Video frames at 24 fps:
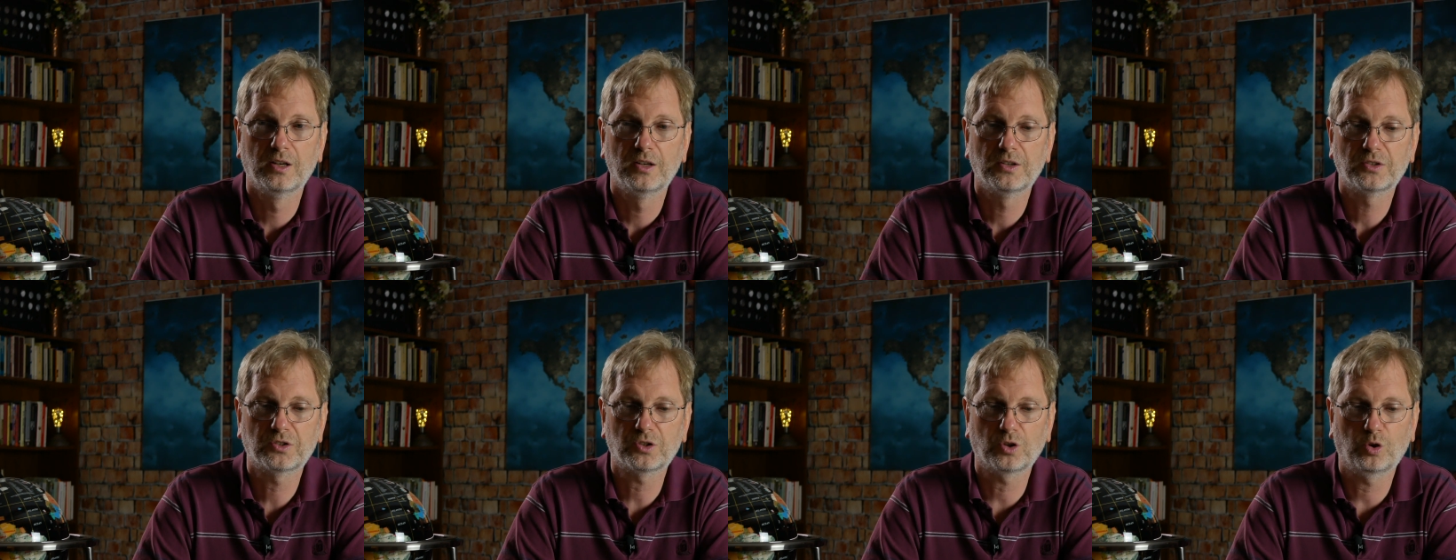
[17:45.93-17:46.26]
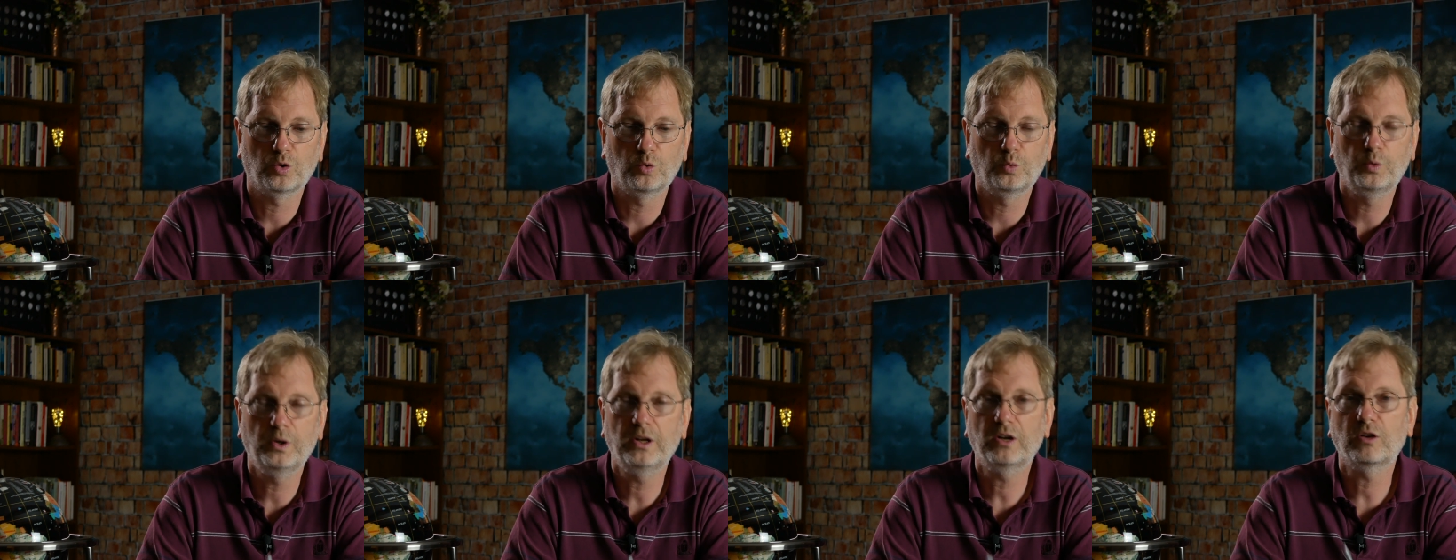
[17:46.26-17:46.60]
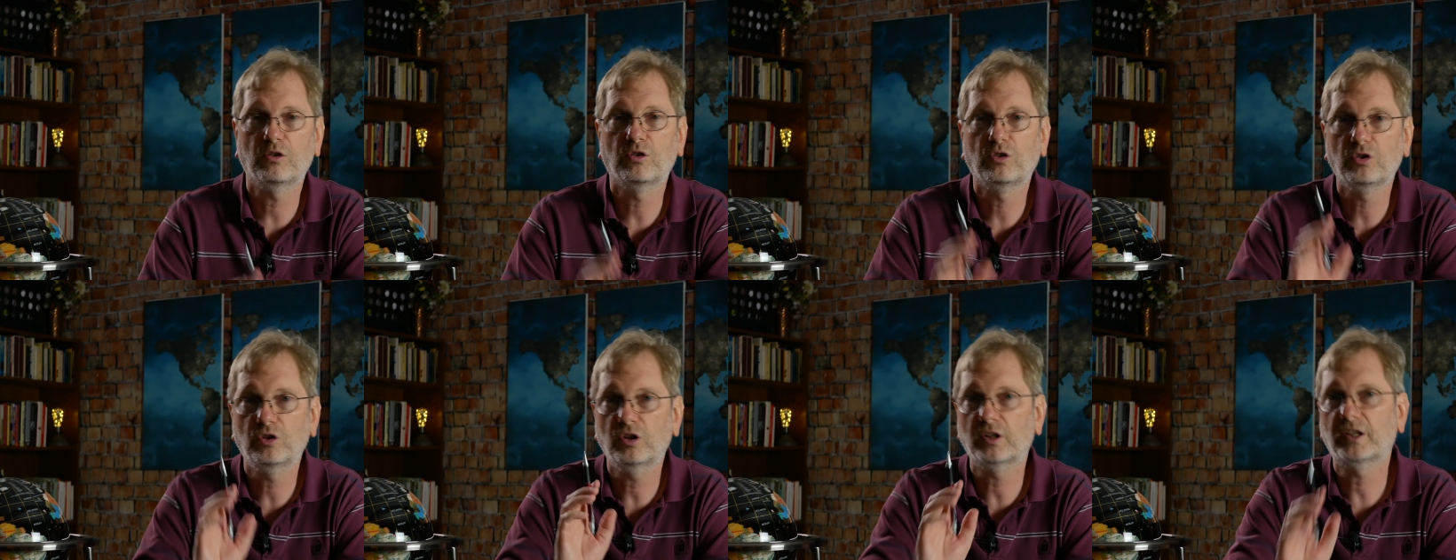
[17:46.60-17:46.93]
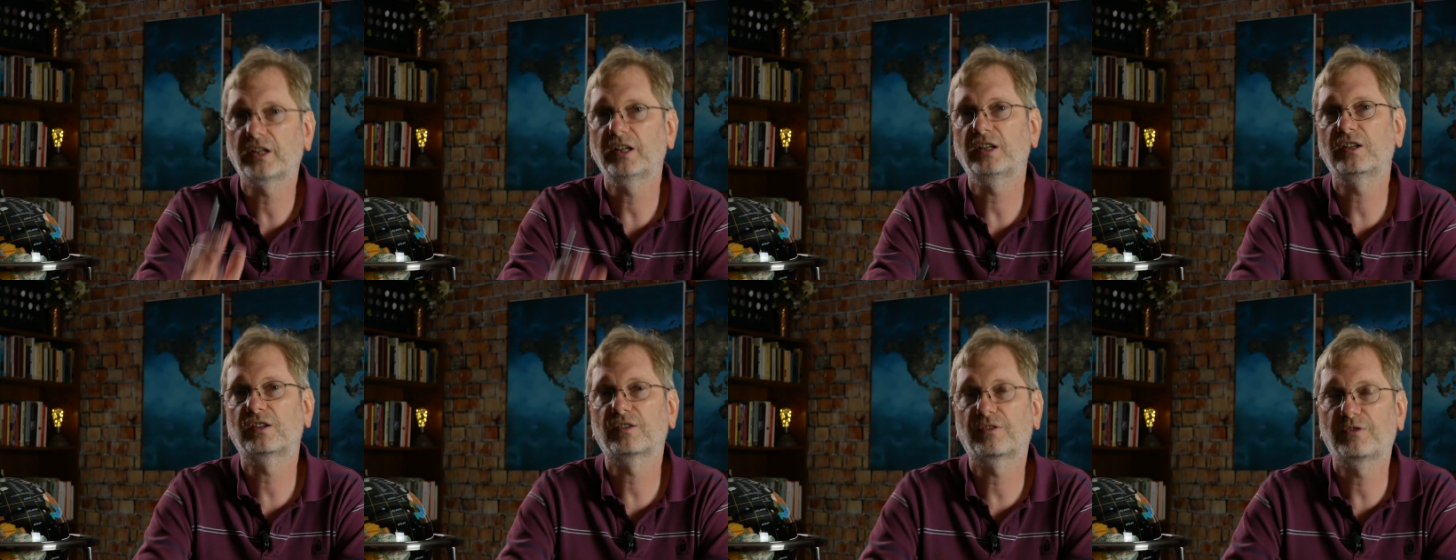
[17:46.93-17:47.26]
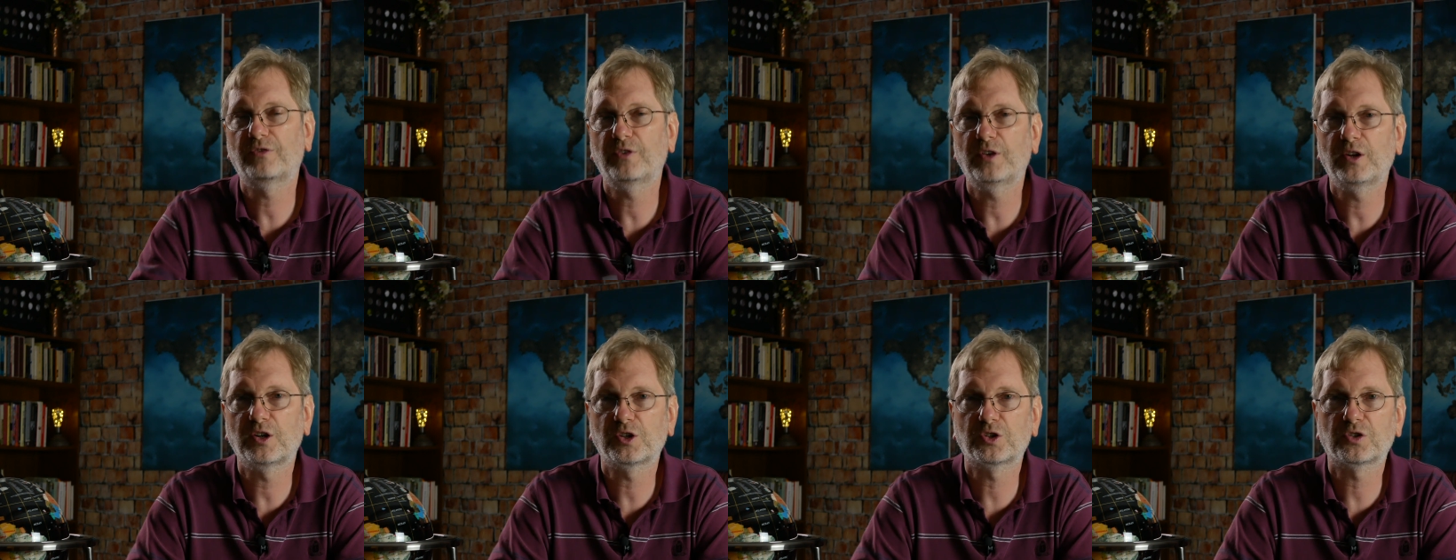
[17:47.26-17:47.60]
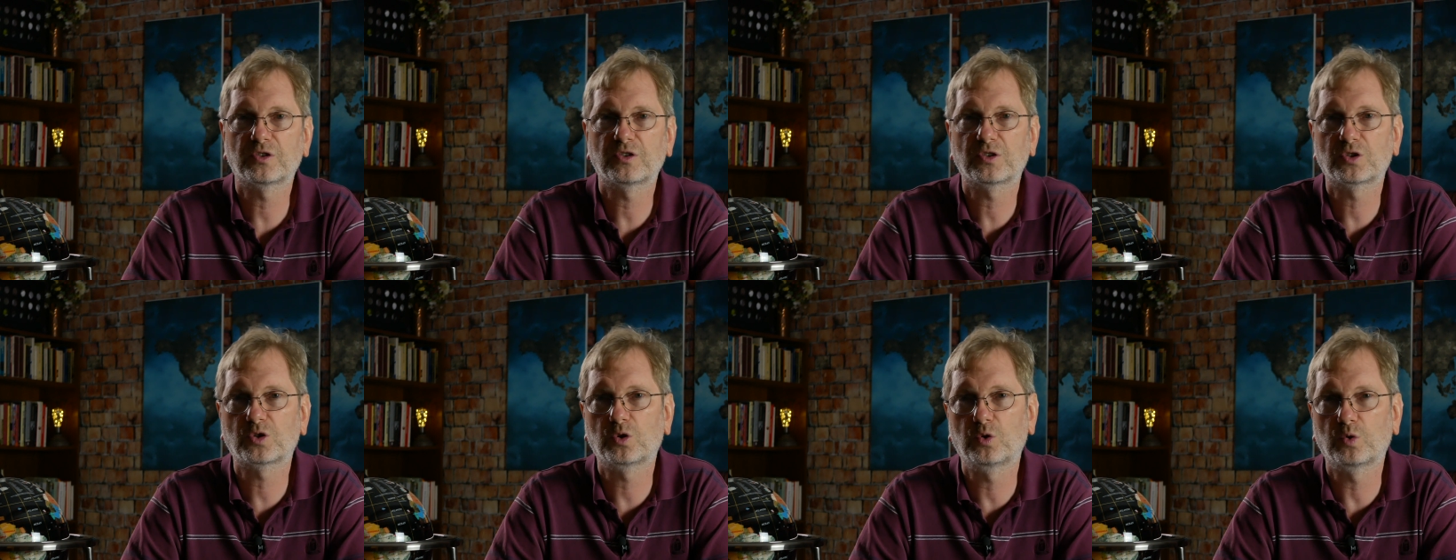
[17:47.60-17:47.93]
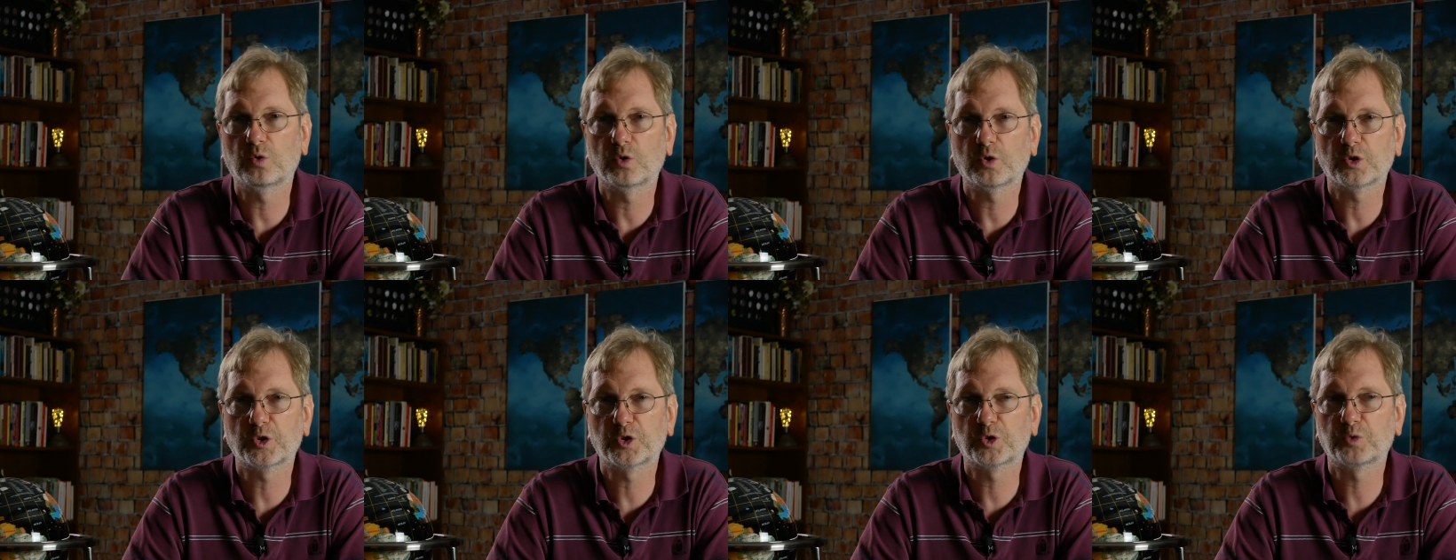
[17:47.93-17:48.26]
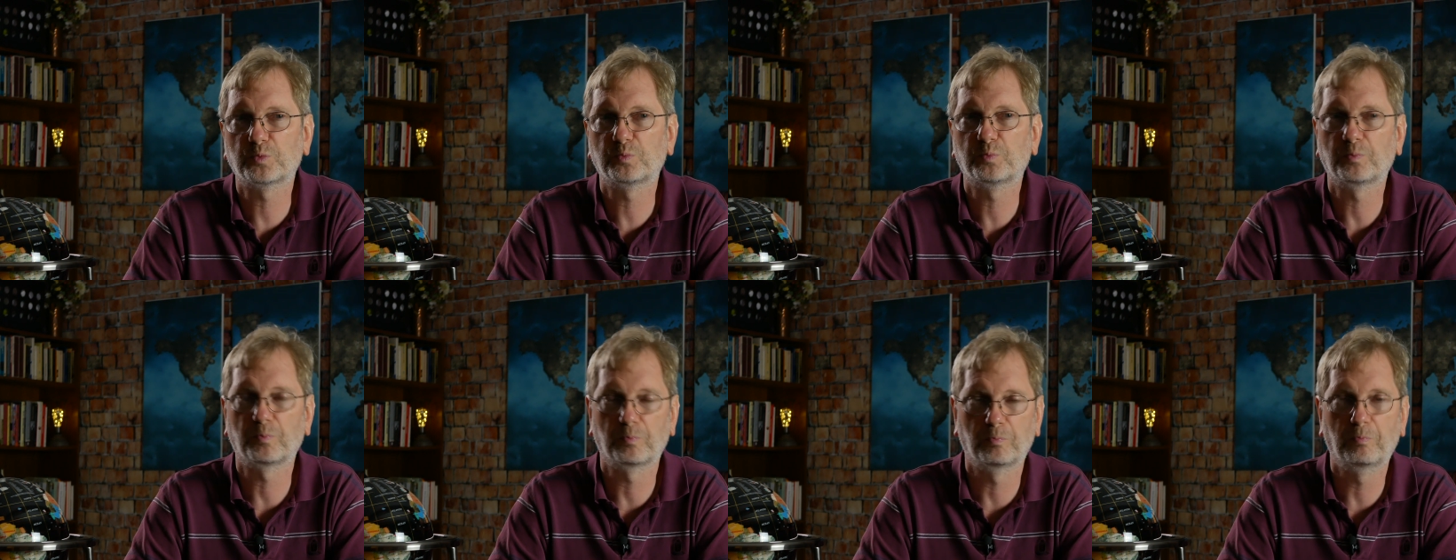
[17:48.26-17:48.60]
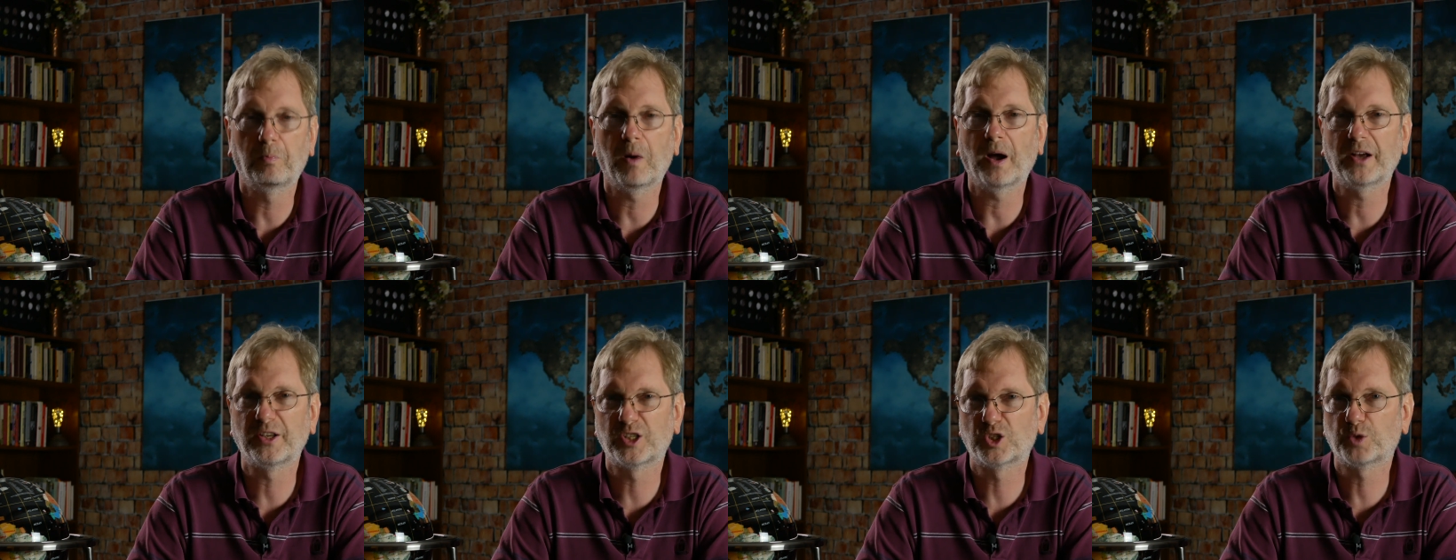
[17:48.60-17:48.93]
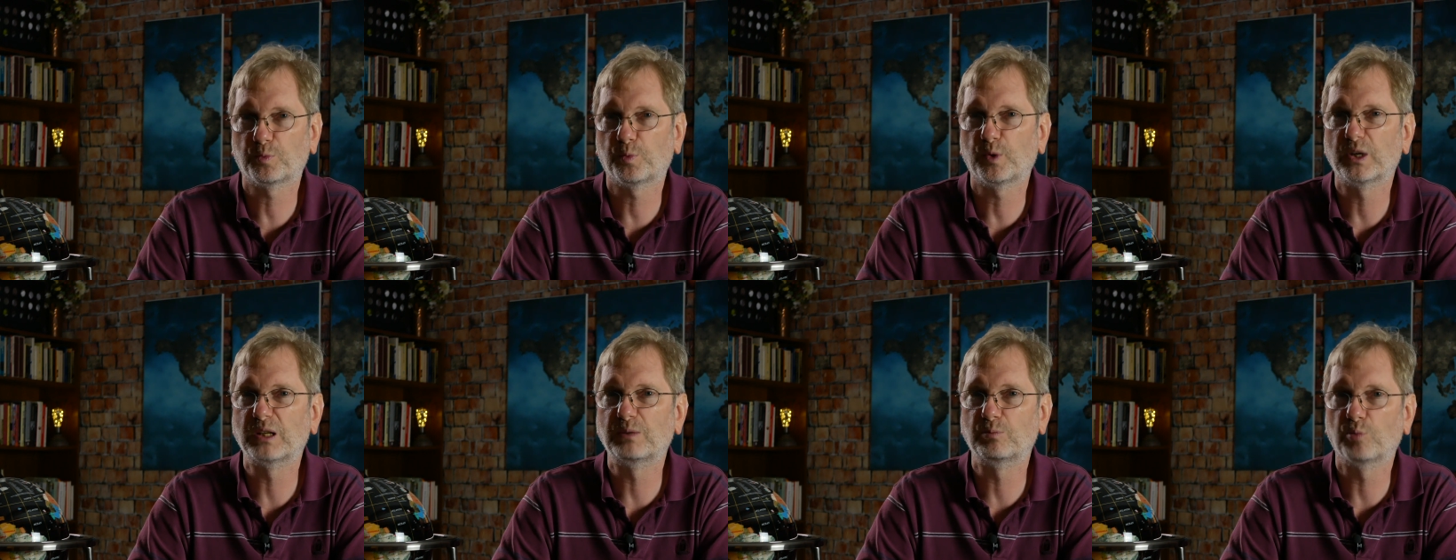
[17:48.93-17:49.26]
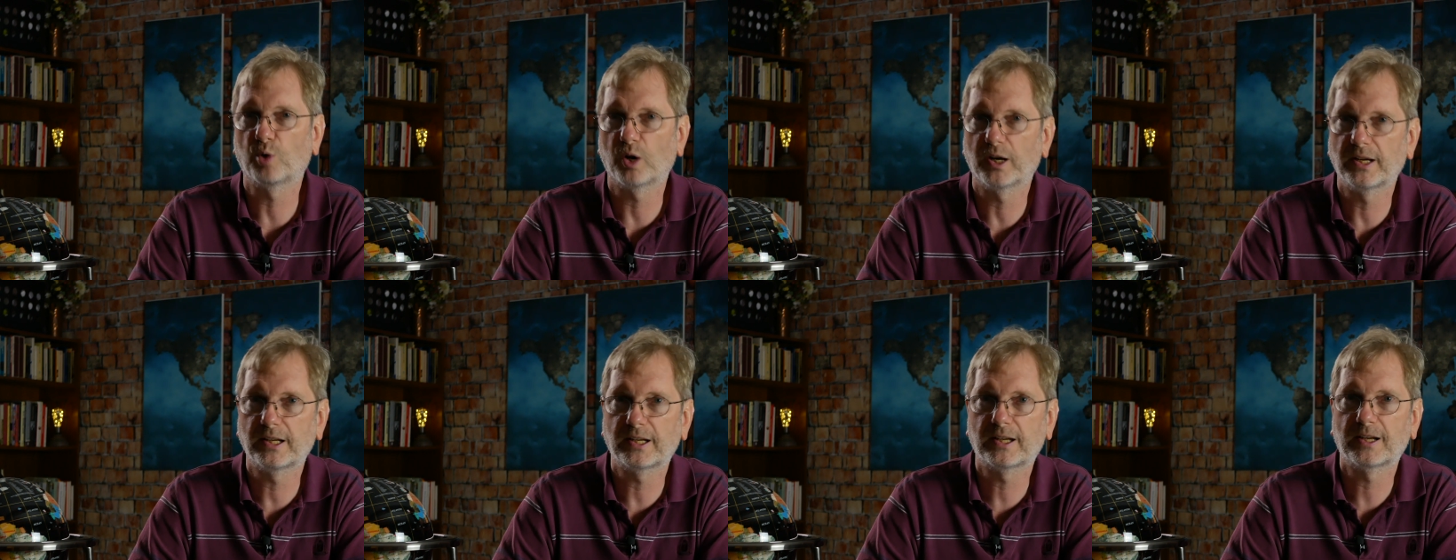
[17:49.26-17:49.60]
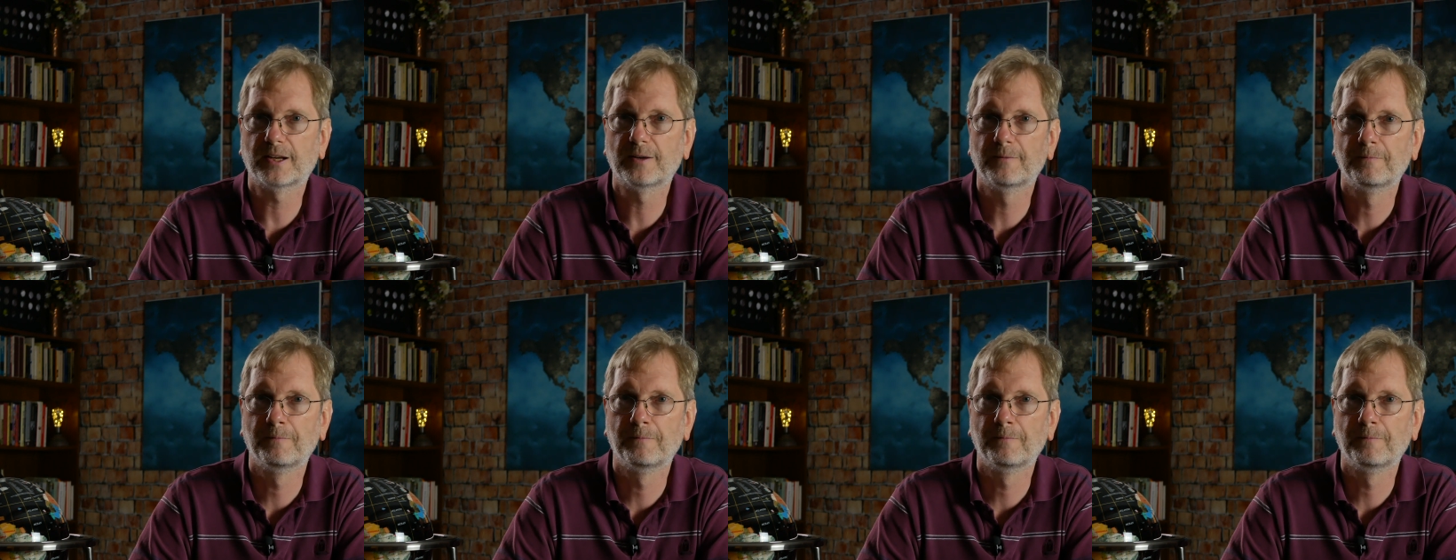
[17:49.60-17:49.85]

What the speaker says: So we are looking to finish this course by spring break,